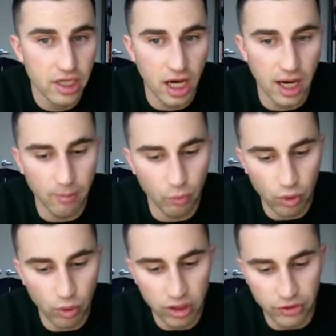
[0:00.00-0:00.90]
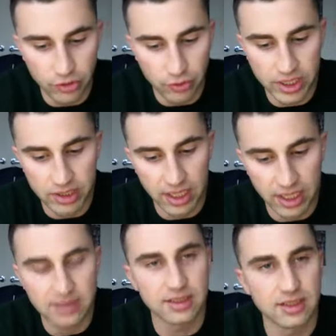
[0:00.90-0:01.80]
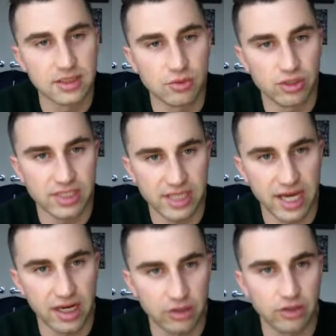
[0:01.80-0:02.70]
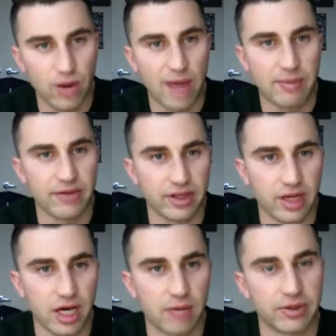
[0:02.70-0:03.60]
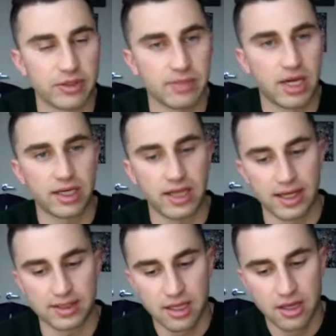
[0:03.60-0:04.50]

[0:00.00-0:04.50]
What are 3 lessons? Well, this is kind of to wrap everything up on this podcast.